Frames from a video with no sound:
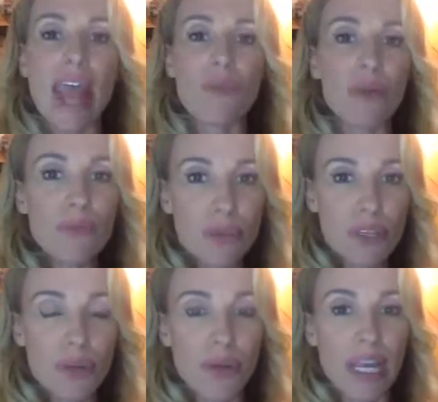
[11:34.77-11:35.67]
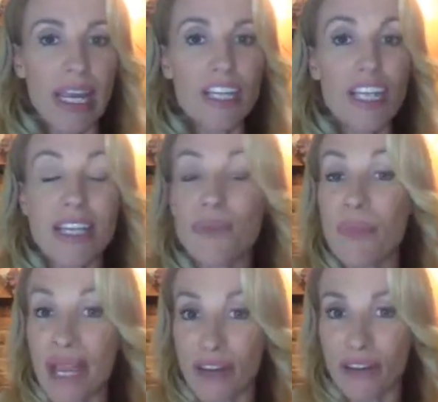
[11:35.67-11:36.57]
And when we were talking, she has a
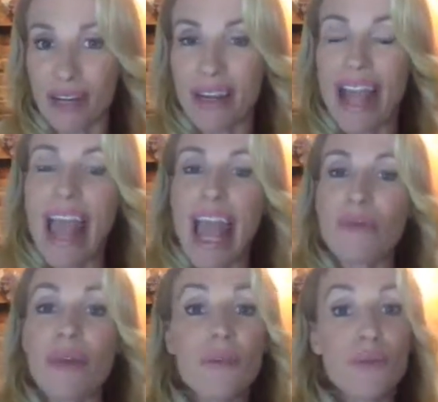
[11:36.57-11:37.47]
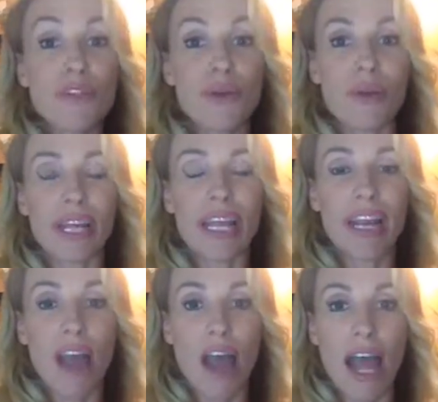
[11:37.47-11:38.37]
bakery. And when we were
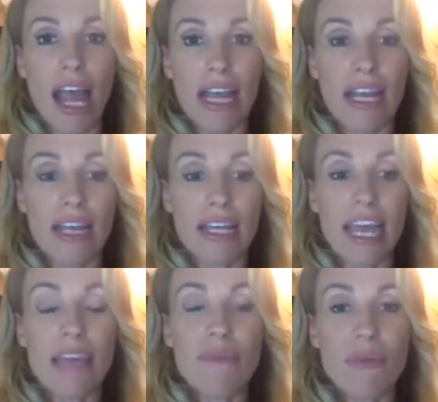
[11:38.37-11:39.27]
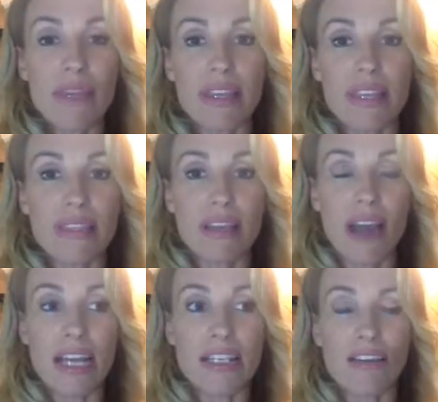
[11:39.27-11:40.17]
talking, I came up with this
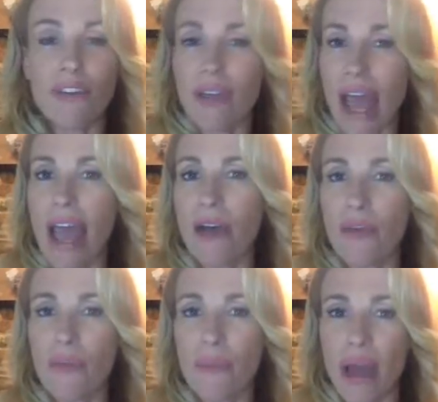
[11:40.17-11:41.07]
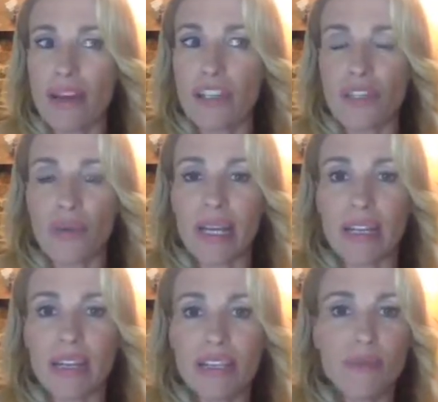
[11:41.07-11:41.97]
idea of how about
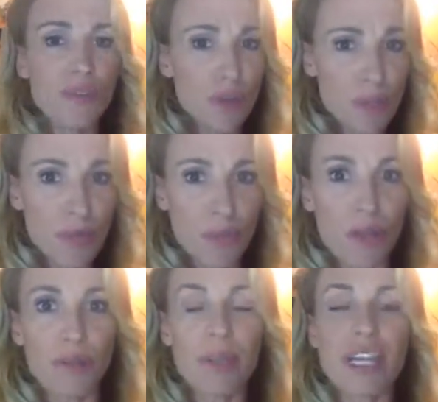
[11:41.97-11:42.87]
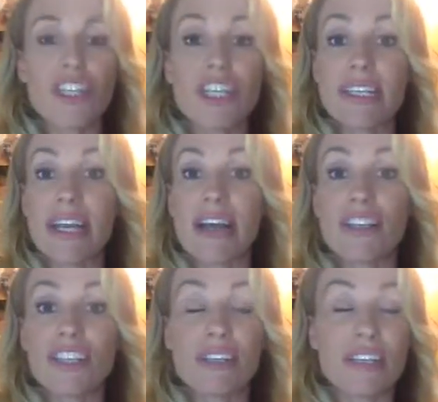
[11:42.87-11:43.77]
doing a subscription model, because she
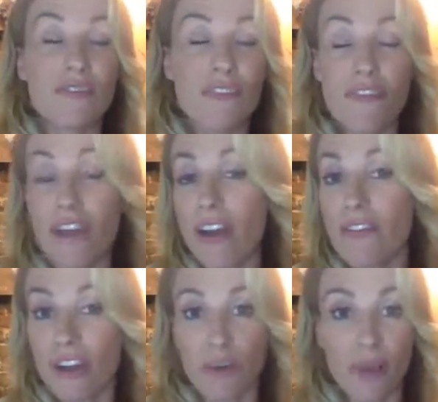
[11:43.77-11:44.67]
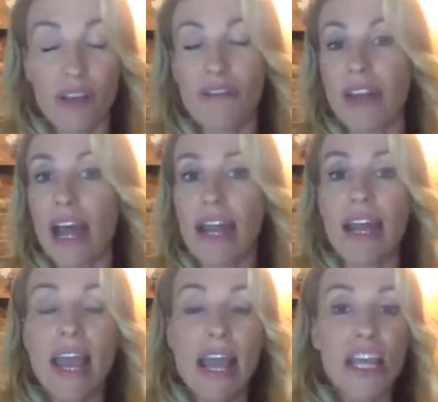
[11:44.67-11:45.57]
does very, very well
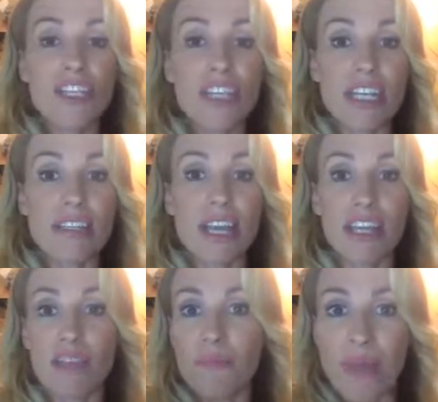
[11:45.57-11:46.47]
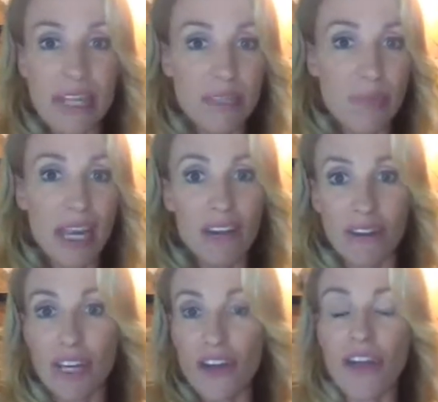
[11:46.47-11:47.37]
offline. She's like the best
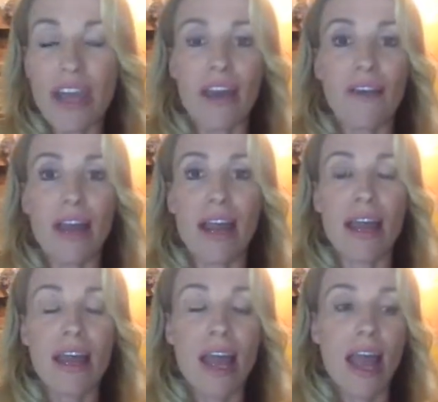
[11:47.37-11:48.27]
bakery in her area.